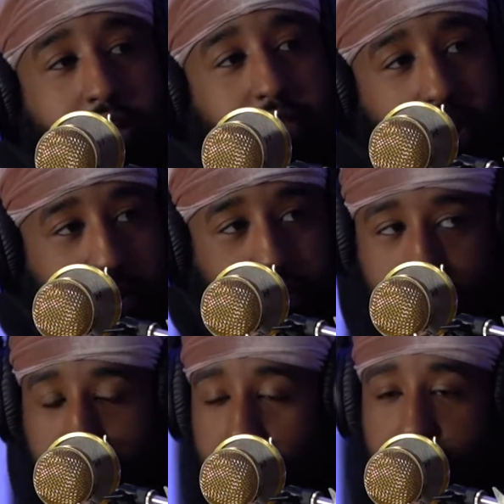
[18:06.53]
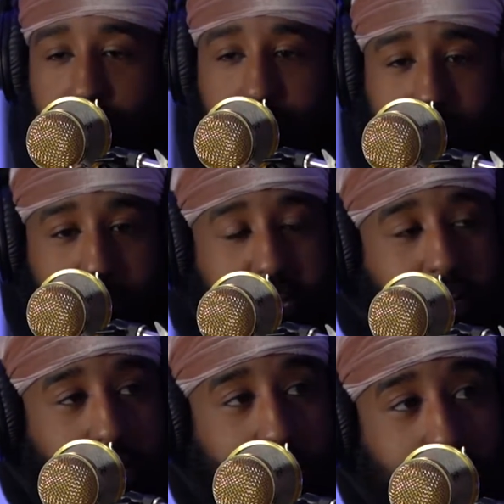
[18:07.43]
and then I just
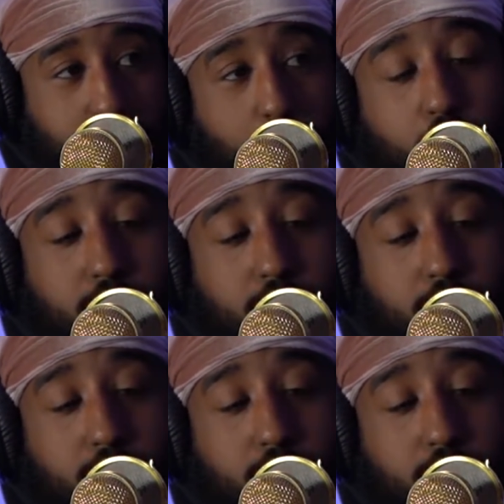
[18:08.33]
make a